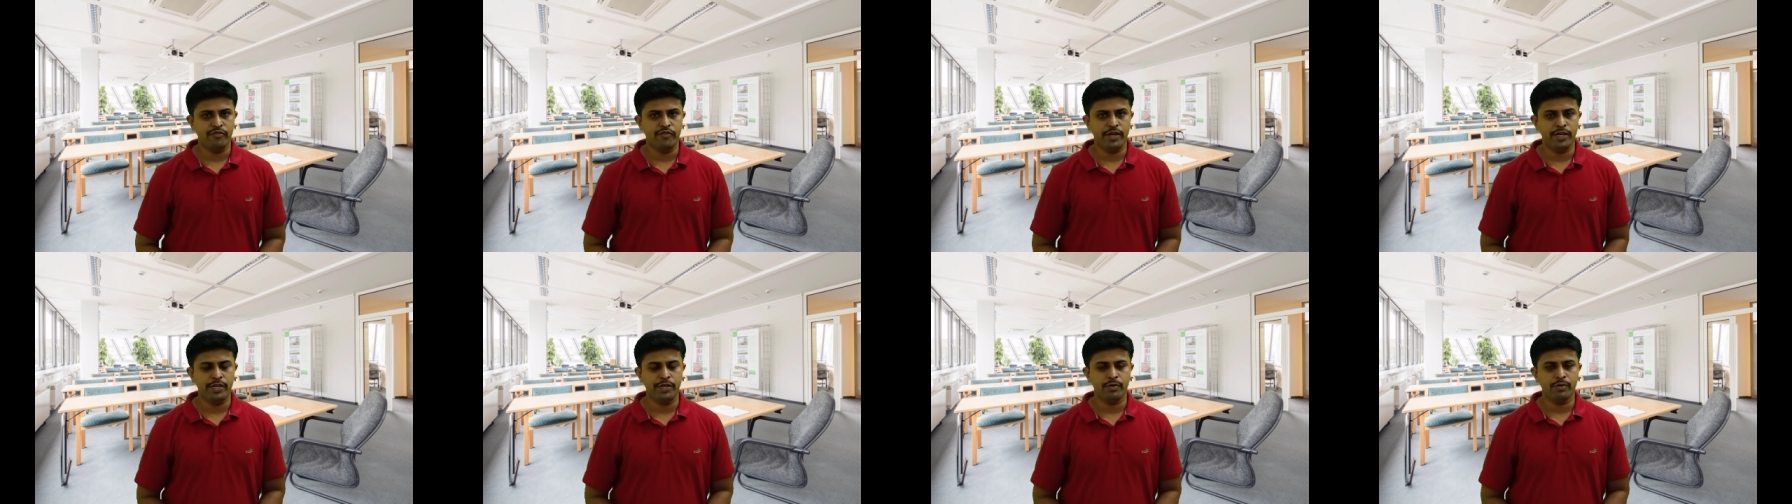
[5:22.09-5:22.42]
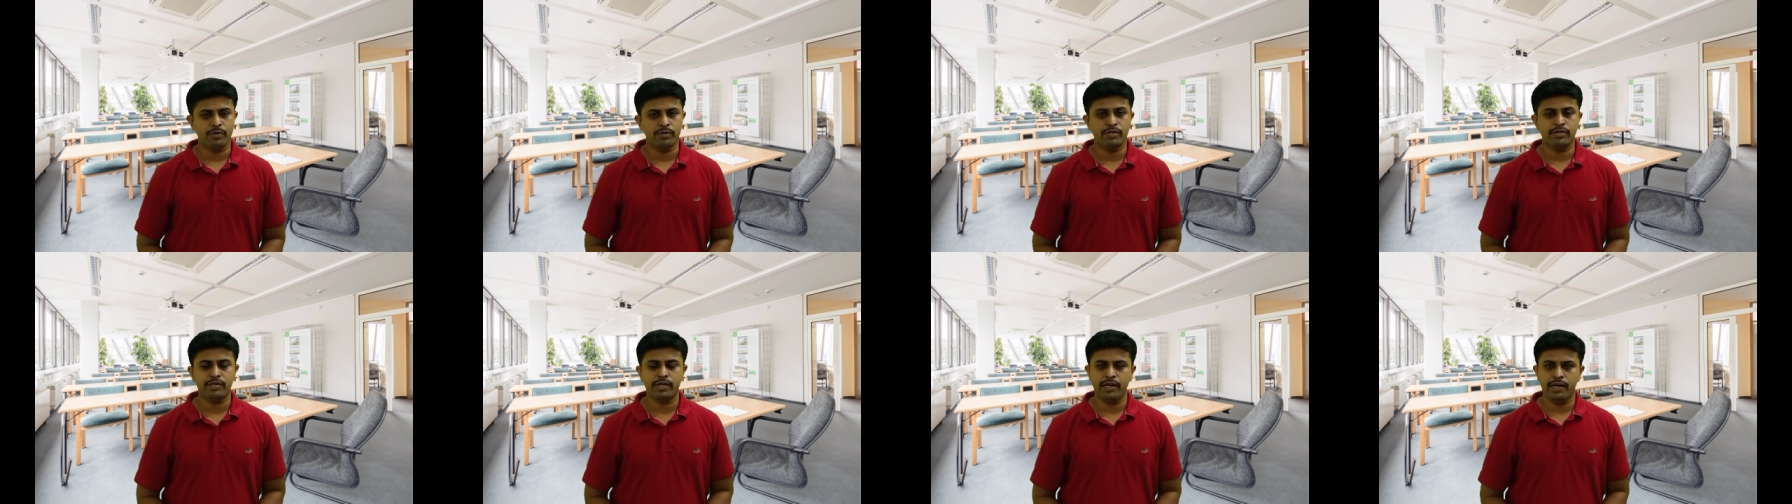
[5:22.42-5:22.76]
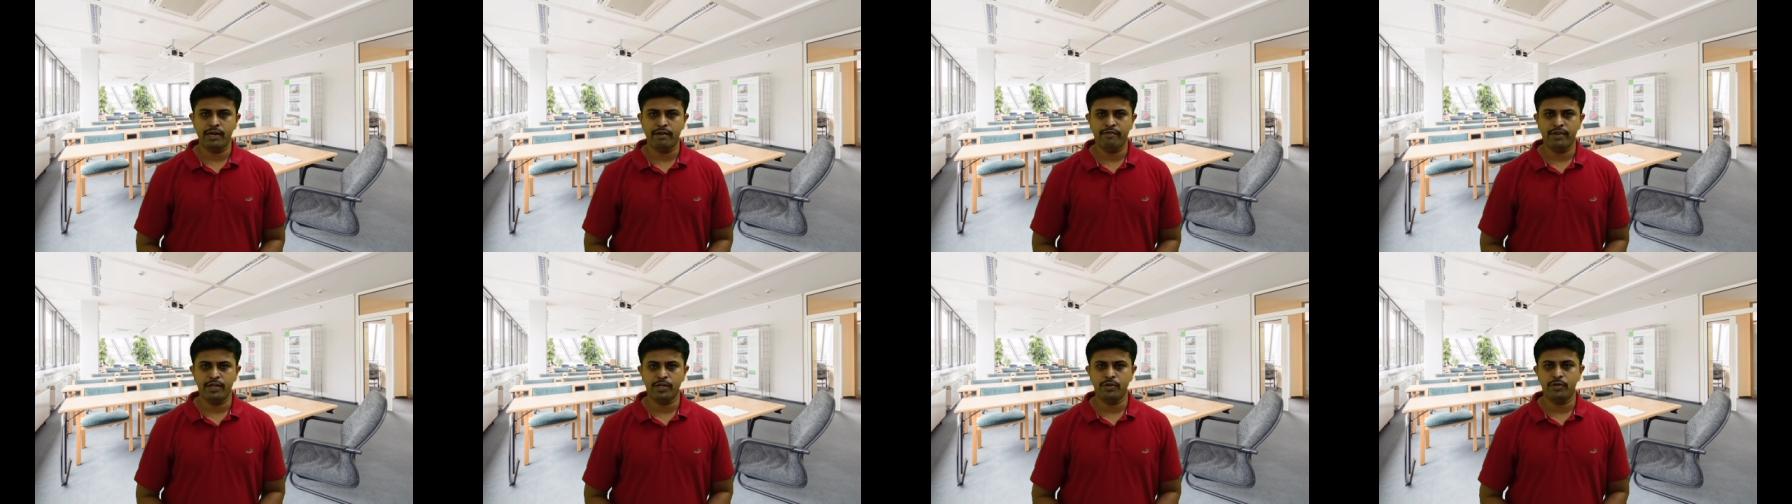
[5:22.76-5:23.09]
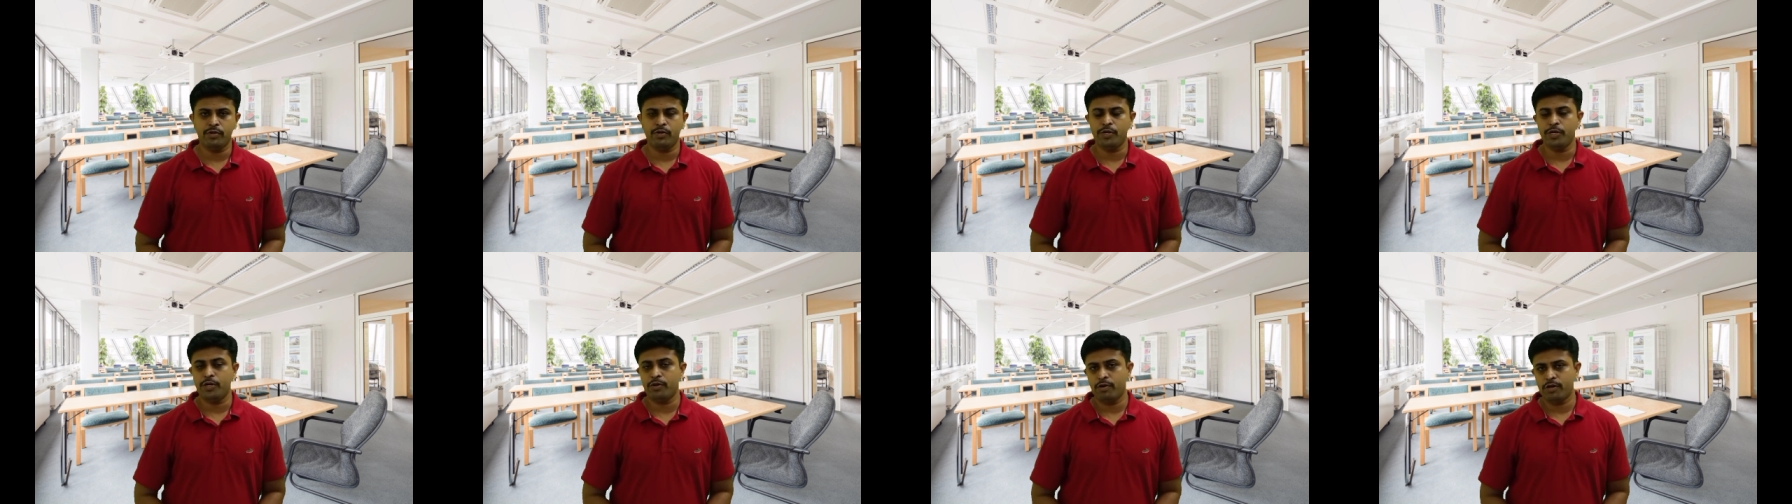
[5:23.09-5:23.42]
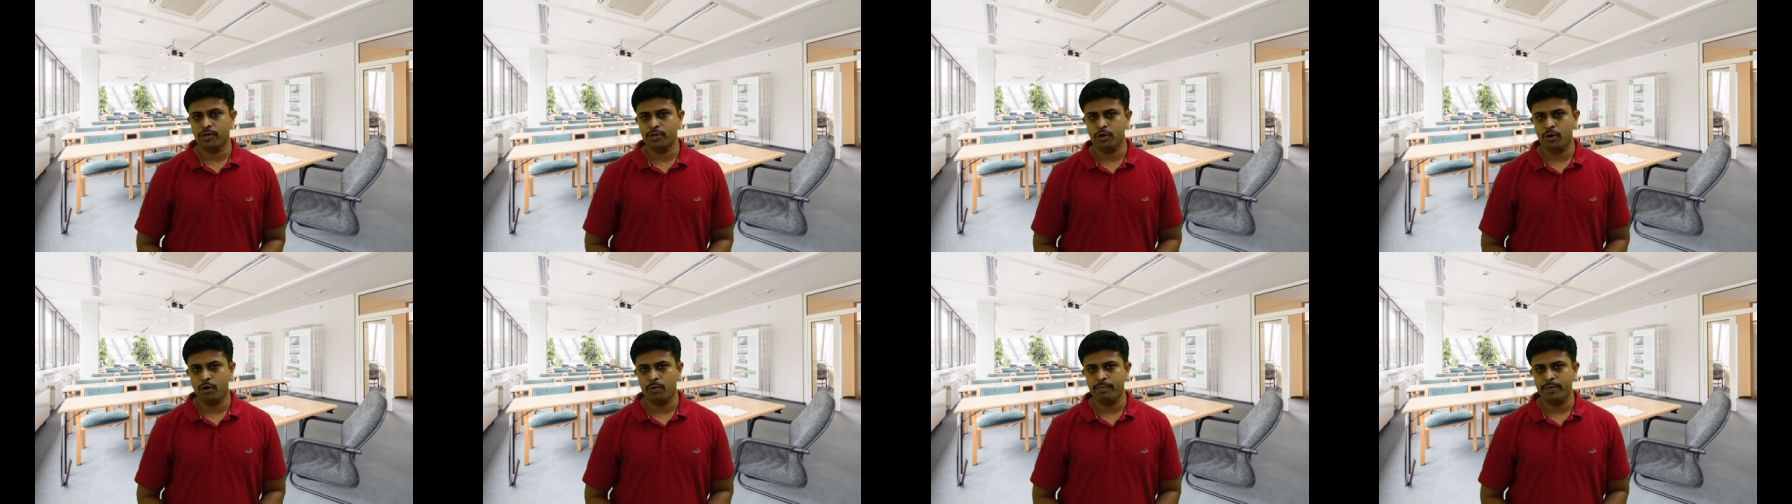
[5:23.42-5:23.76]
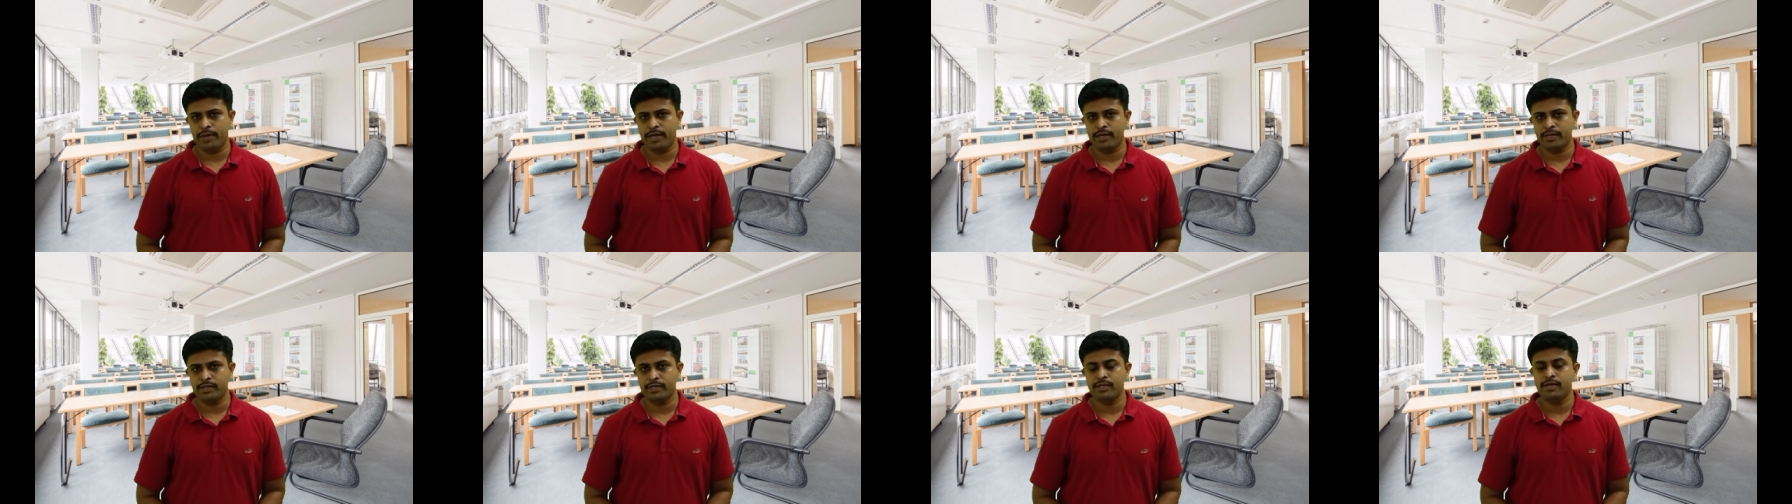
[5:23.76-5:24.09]
videos relevant to your
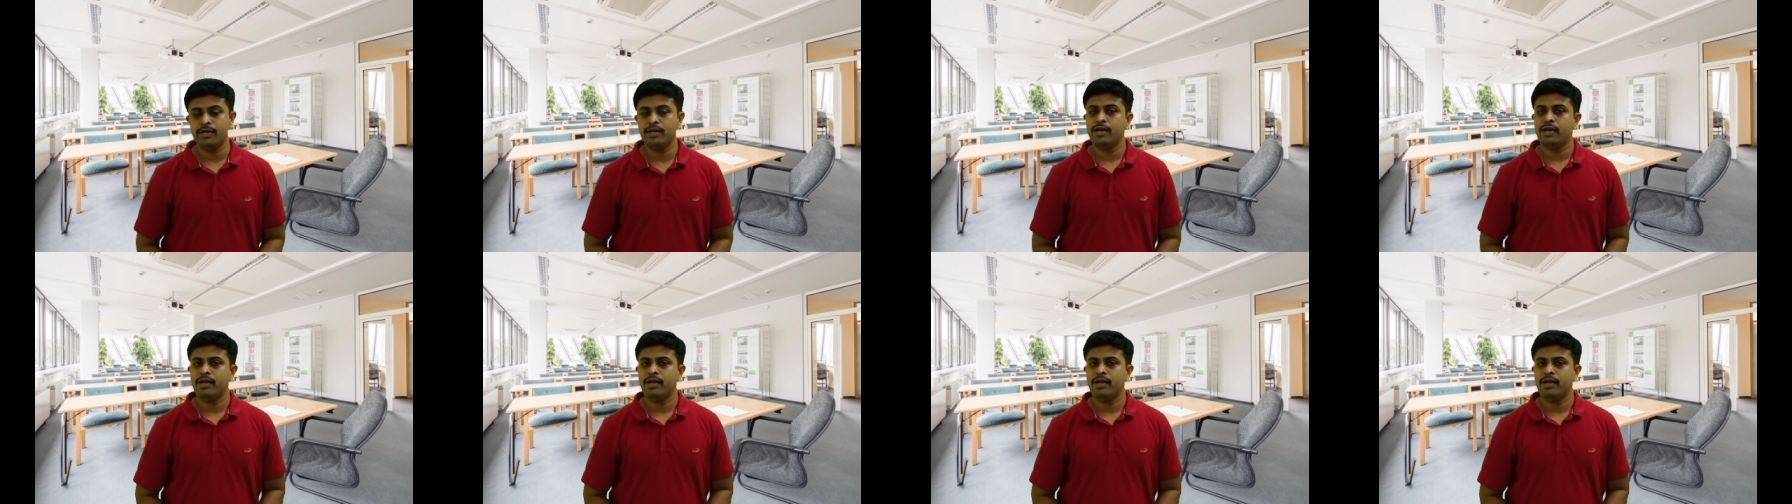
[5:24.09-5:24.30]
topics